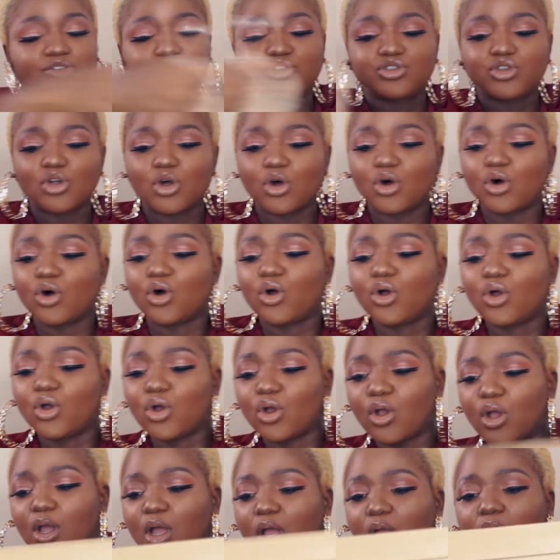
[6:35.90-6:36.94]
So
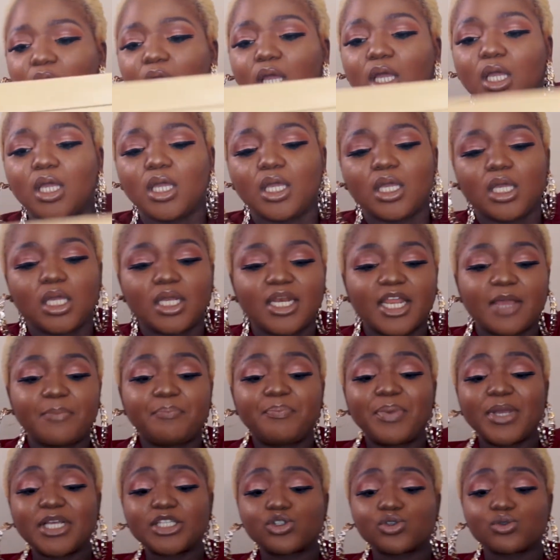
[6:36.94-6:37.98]
in a
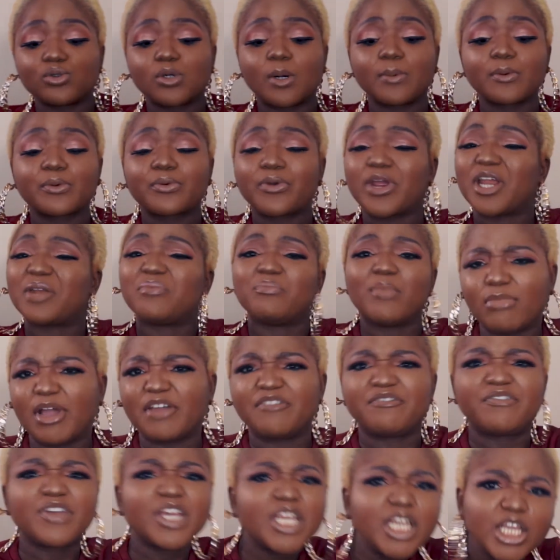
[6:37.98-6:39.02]
bid to upgrade my
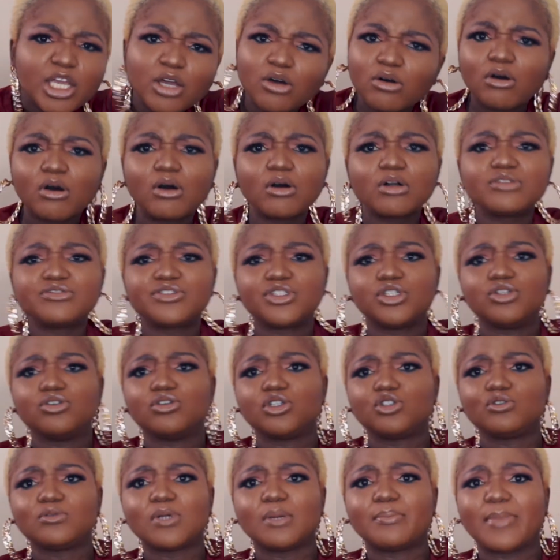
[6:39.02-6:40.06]
videos, you know,
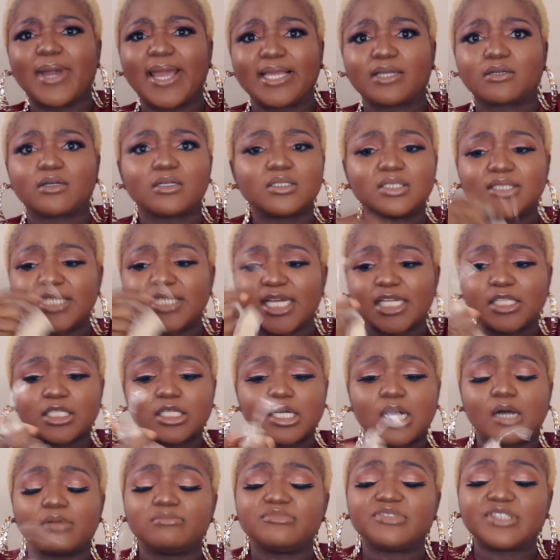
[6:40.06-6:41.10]
the way my content
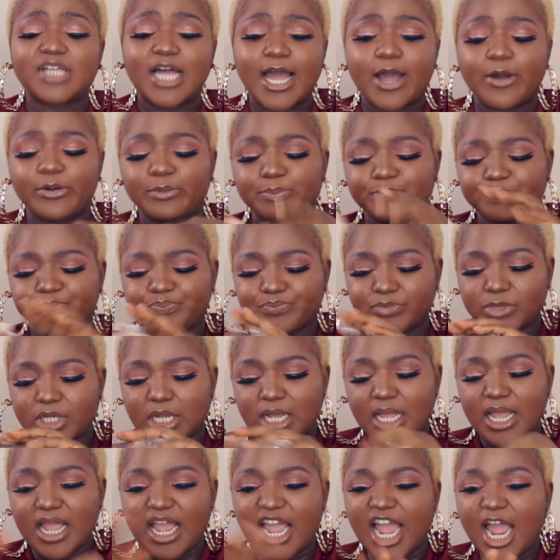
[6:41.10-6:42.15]
comes out,
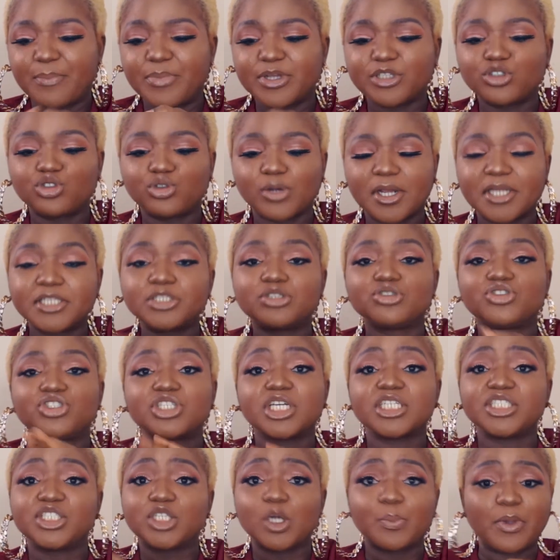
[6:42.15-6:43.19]
I've been trying to
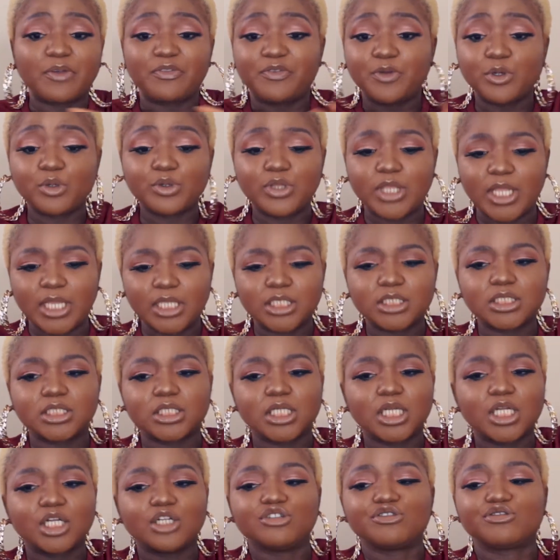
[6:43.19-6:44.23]
change up a few things.
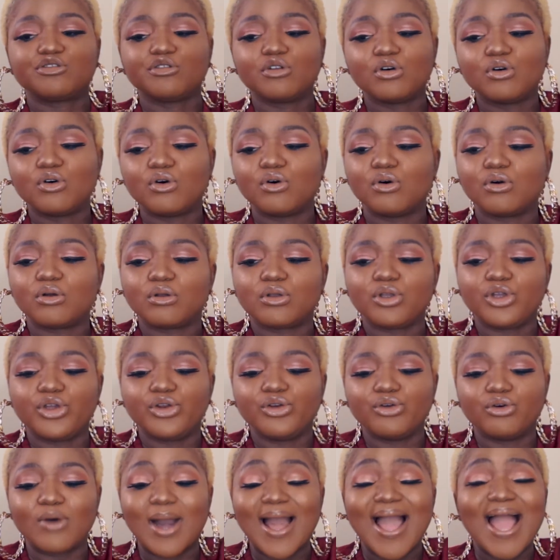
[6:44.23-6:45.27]
So, you
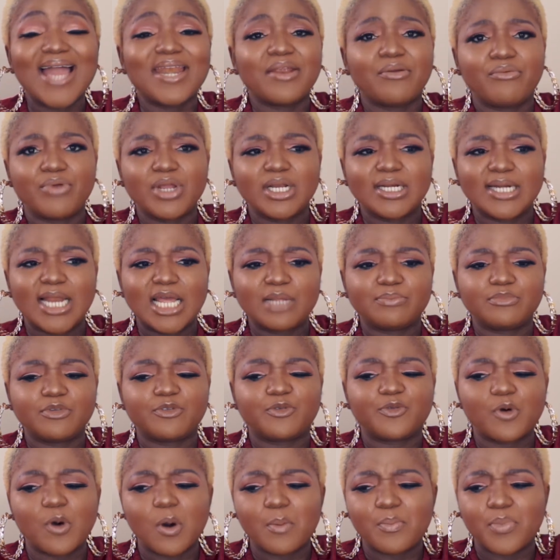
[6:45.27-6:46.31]
know, I had a ring light
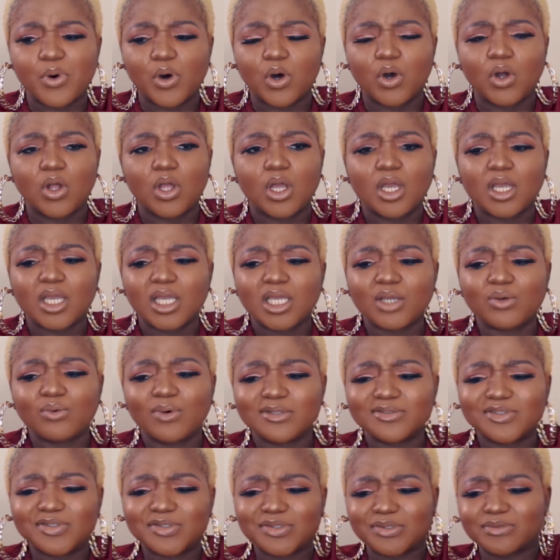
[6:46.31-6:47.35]
before, but it
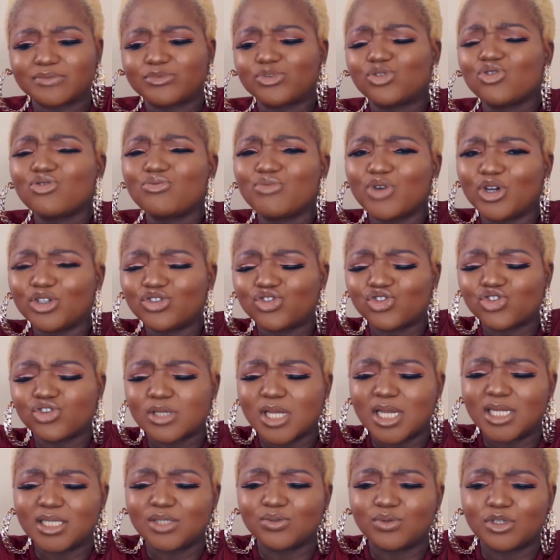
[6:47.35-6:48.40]
was too much
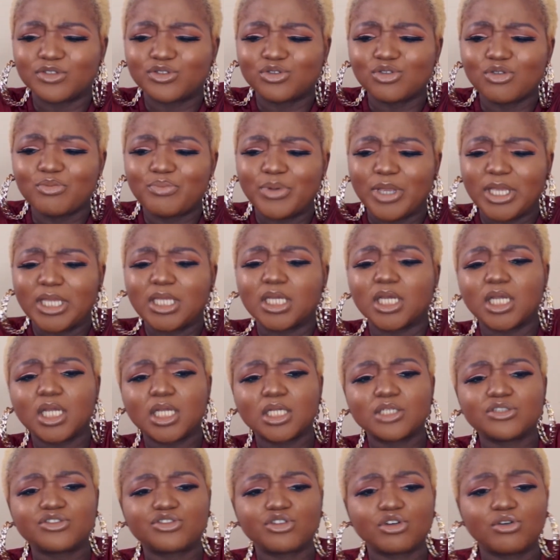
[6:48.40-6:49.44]
and it was too big.
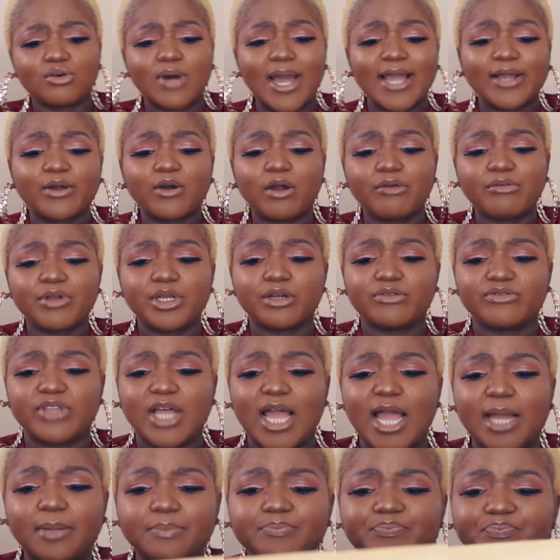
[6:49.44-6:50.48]
So I got rid of
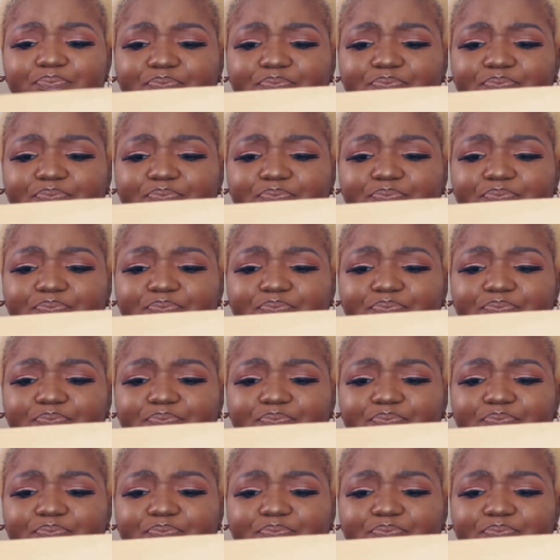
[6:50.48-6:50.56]
that.